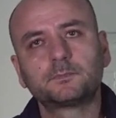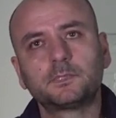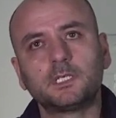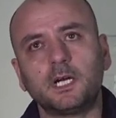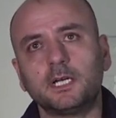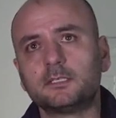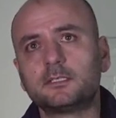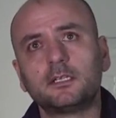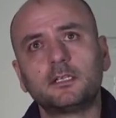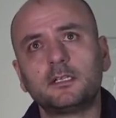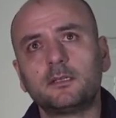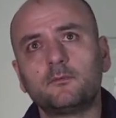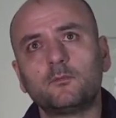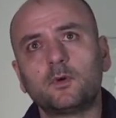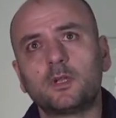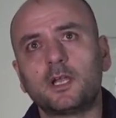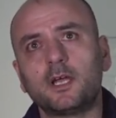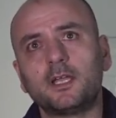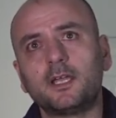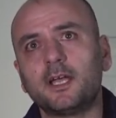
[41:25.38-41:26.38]
I tell them
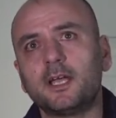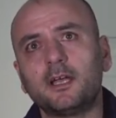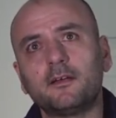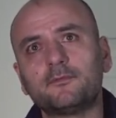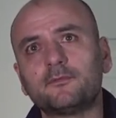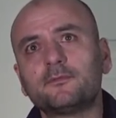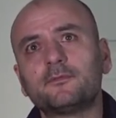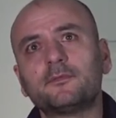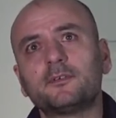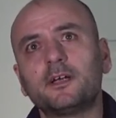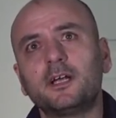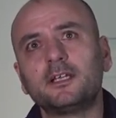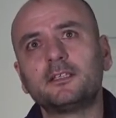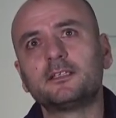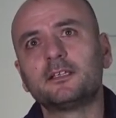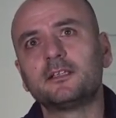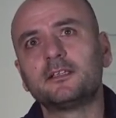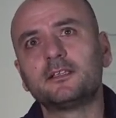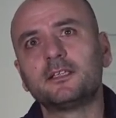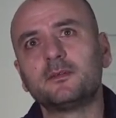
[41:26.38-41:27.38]
what I have. I
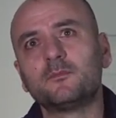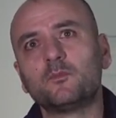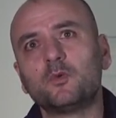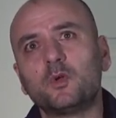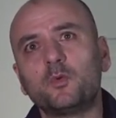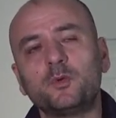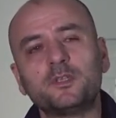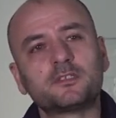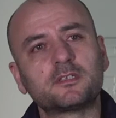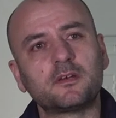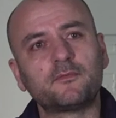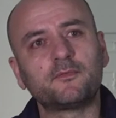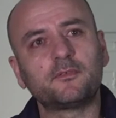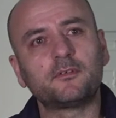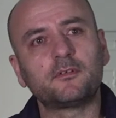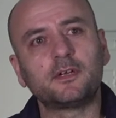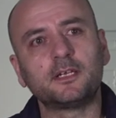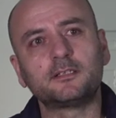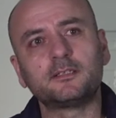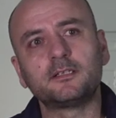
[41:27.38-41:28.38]
tell them where we suffer.
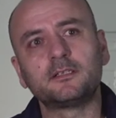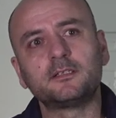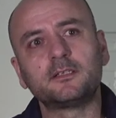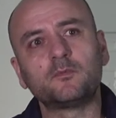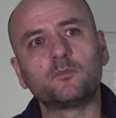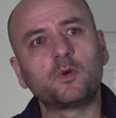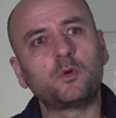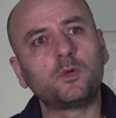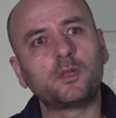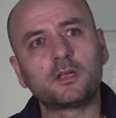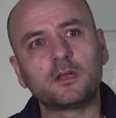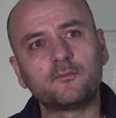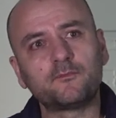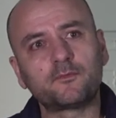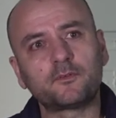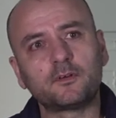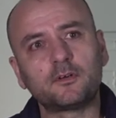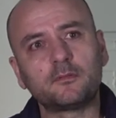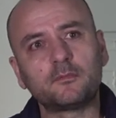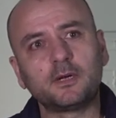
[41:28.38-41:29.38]
I tell them where we come
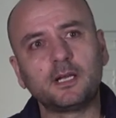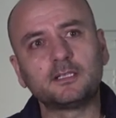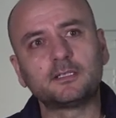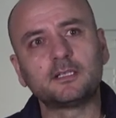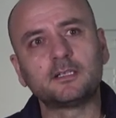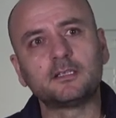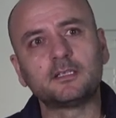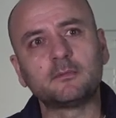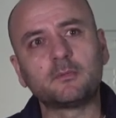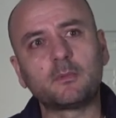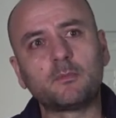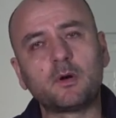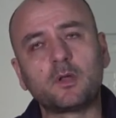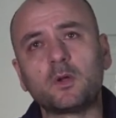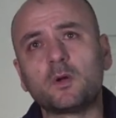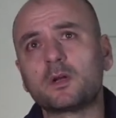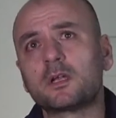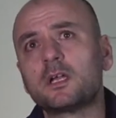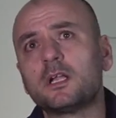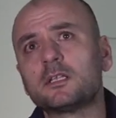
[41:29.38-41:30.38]
from. I tell them about
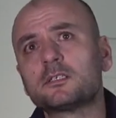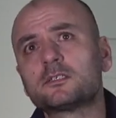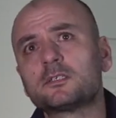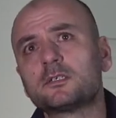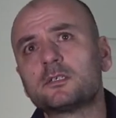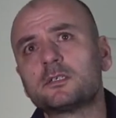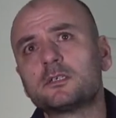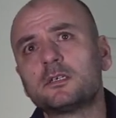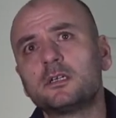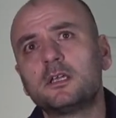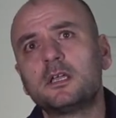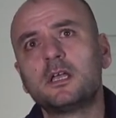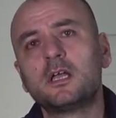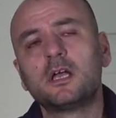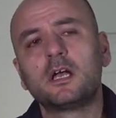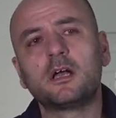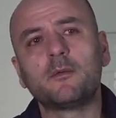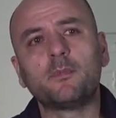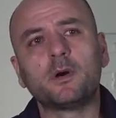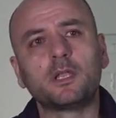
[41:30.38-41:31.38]
our culture,
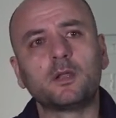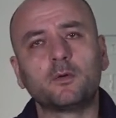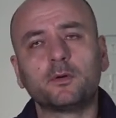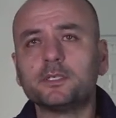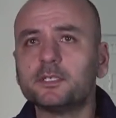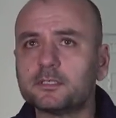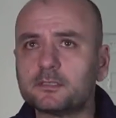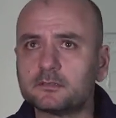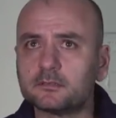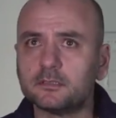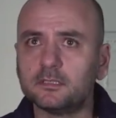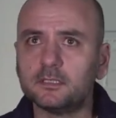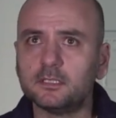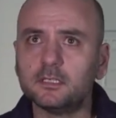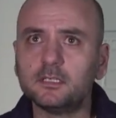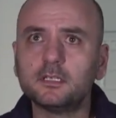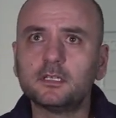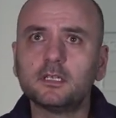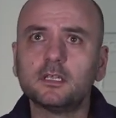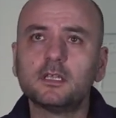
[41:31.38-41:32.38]
about our
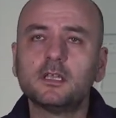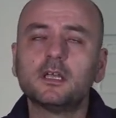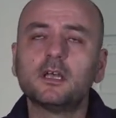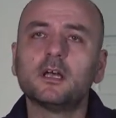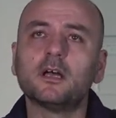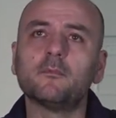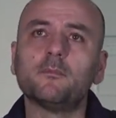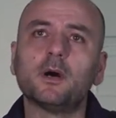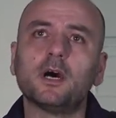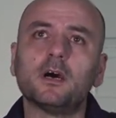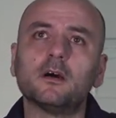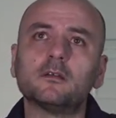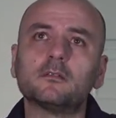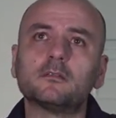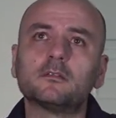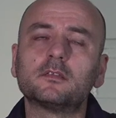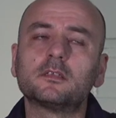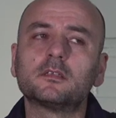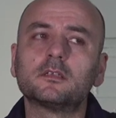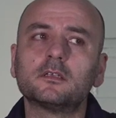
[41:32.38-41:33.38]
history,
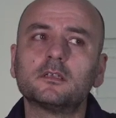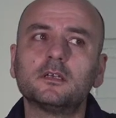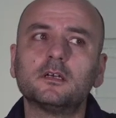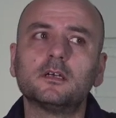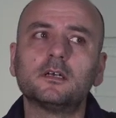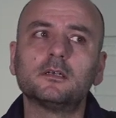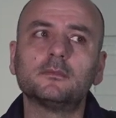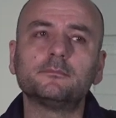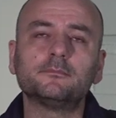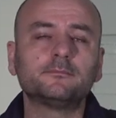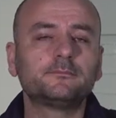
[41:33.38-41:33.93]
about uh,